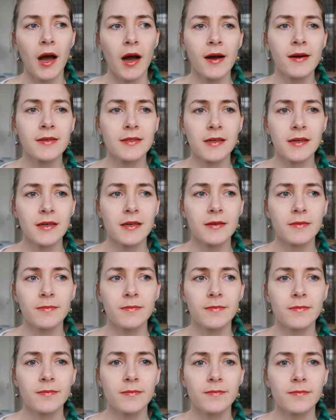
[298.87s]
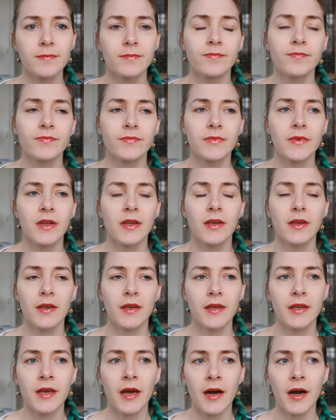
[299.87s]
I was like,
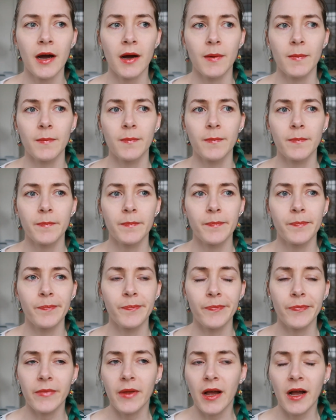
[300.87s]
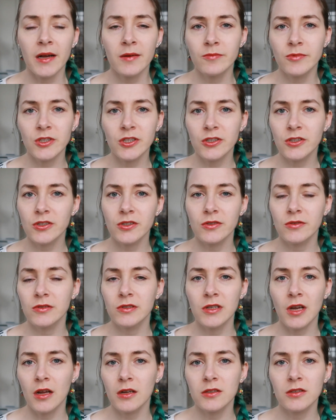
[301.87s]
yeah, I'm just
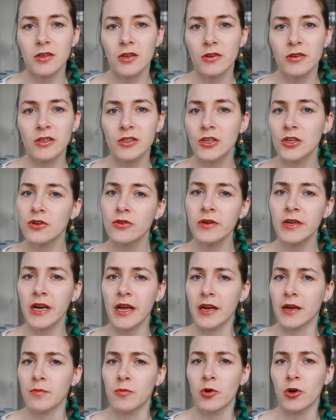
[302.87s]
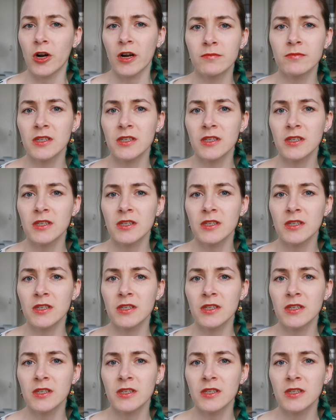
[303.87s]
not going to do it anymore.